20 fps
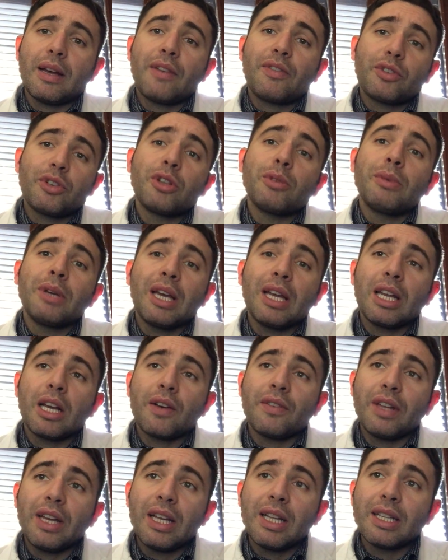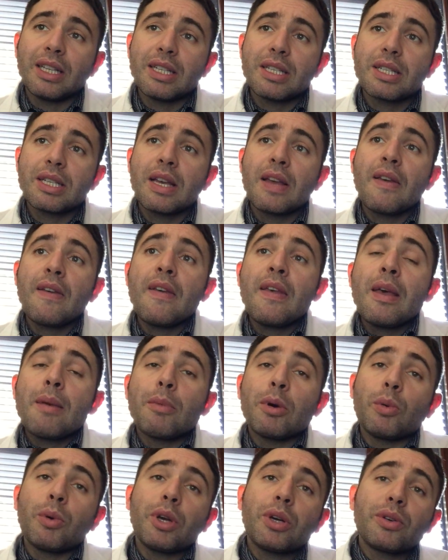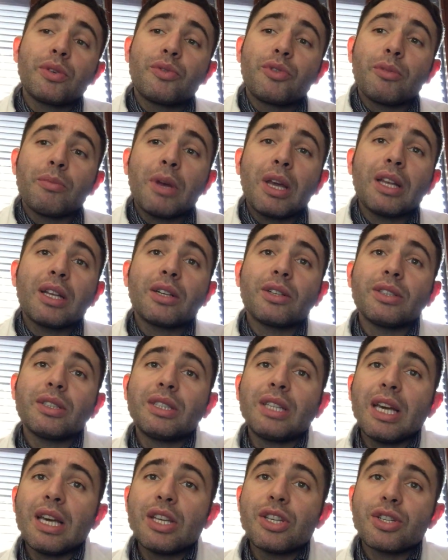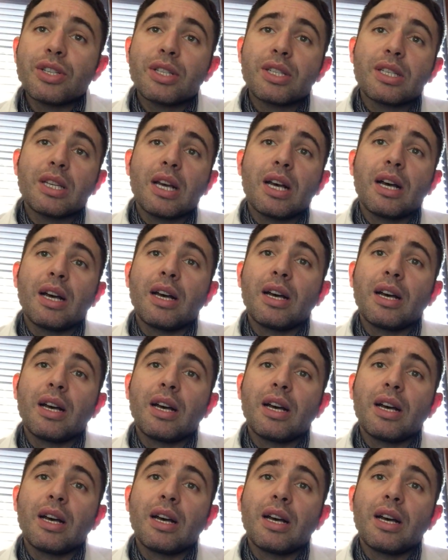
after the beginning of the illness, but we could remain contagious